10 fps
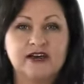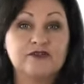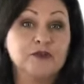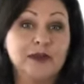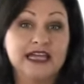
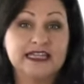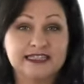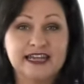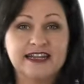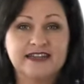for me in
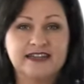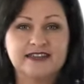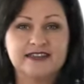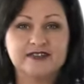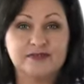10
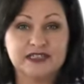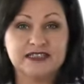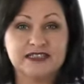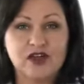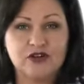years of
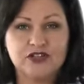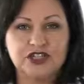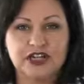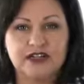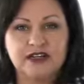business
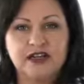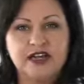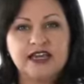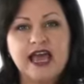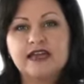coaching
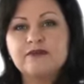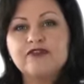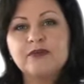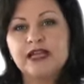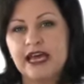came
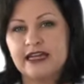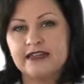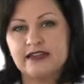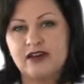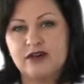from a
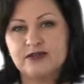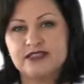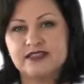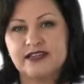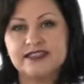lady that I
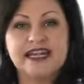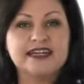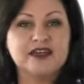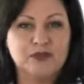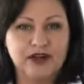was
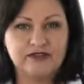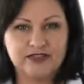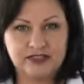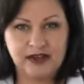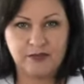attending a
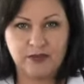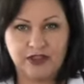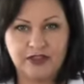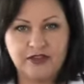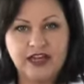breakfast club
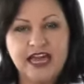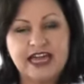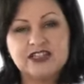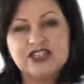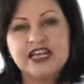with.
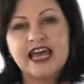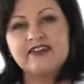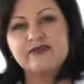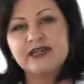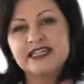And she
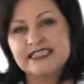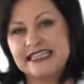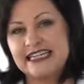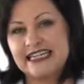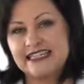gave me a
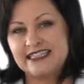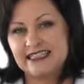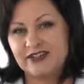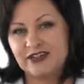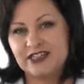CD
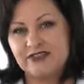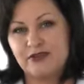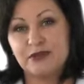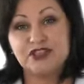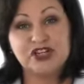series
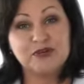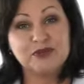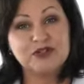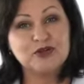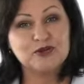from a
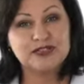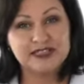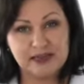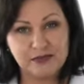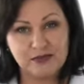gentleman called
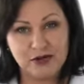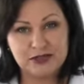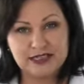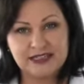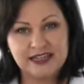Skip
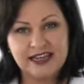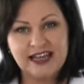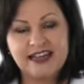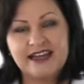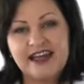Ross.
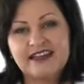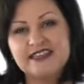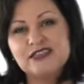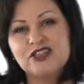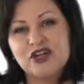Now,
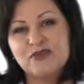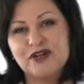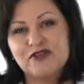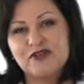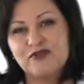this
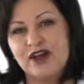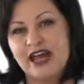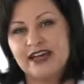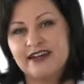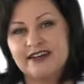gentleman
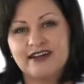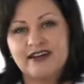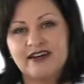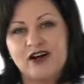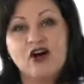ran
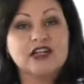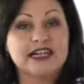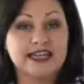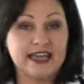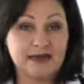
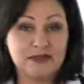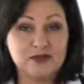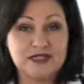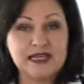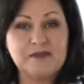holiday camps
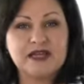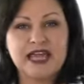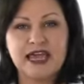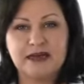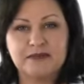or summer
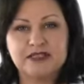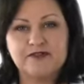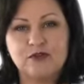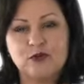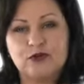camps
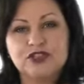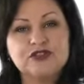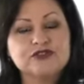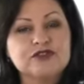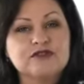for
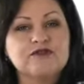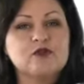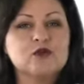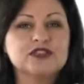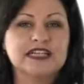children of
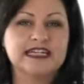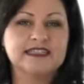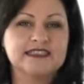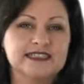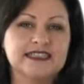
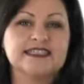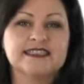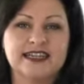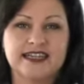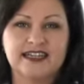14 to
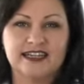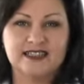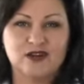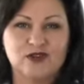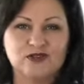16 years
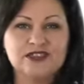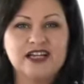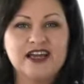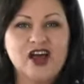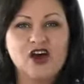old
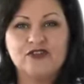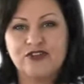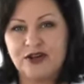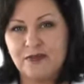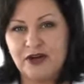over
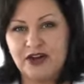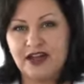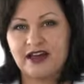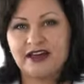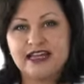in
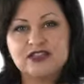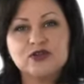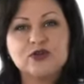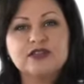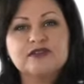America and
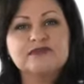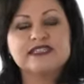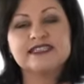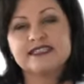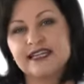taught them
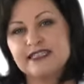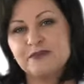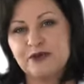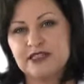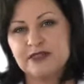success
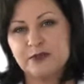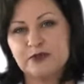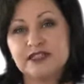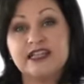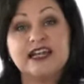
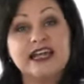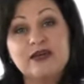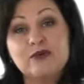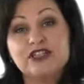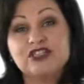principles that he
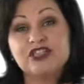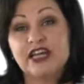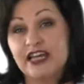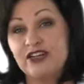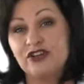wished
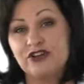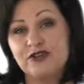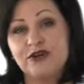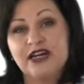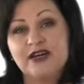he
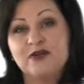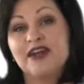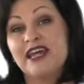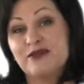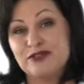knew
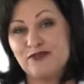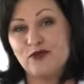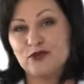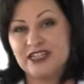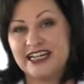when he was
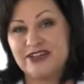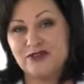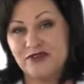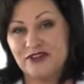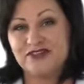14
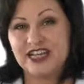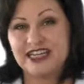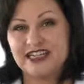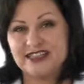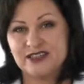or
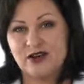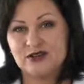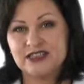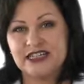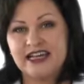15 years old.